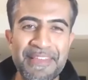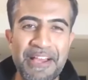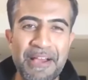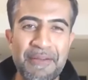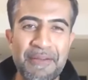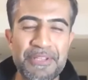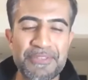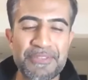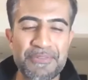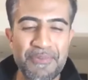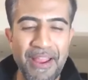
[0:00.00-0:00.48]

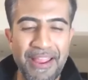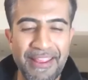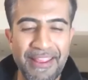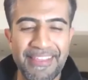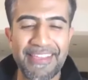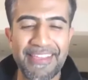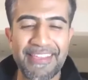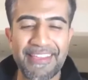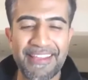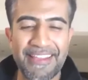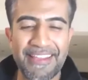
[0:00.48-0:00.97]
Amit's right
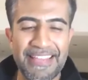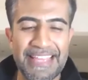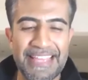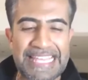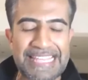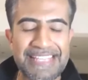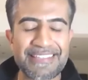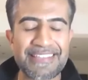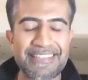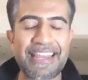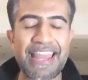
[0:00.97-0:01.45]
here.
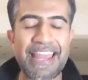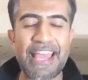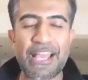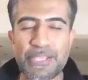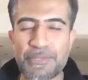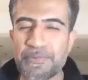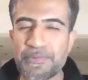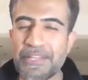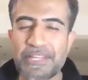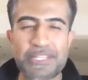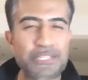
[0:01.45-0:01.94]
He is an
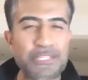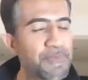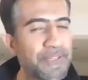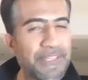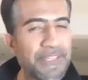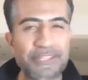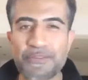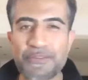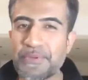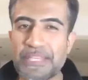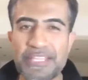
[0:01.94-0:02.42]
expert. He's
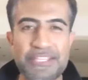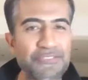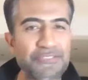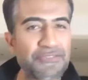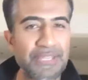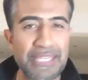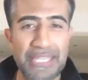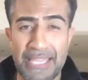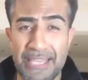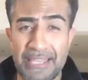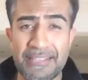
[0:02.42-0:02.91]
been doing this
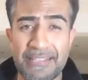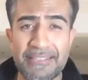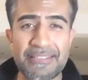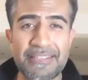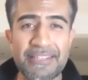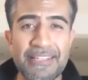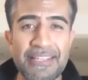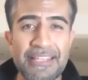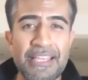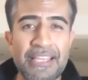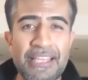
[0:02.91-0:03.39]
for
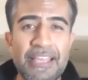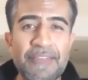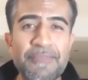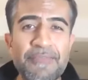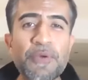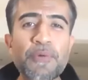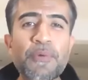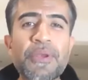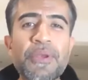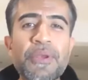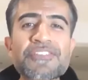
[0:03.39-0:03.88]
years.
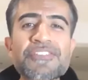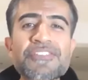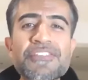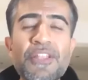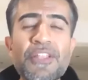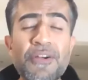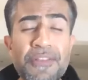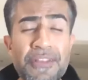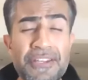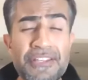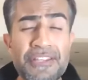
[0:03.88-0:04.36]
If you want a
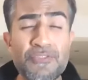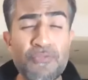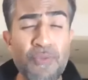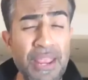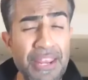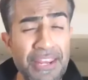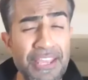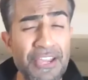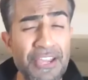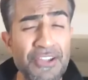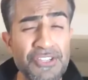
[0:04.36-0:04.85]
slot on his
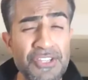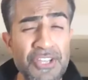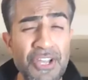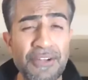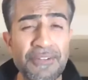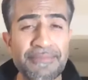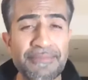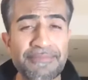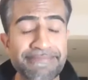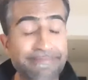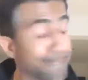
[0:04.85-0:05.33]
radio
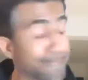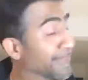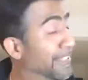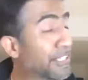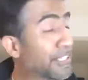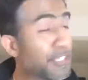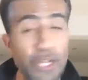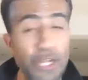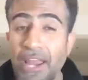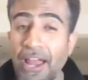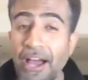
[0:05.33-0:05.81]
show,
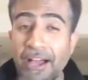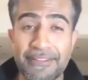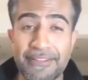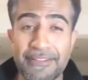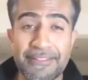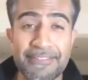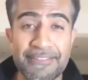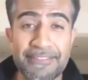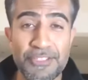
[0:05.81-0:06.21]
good luck.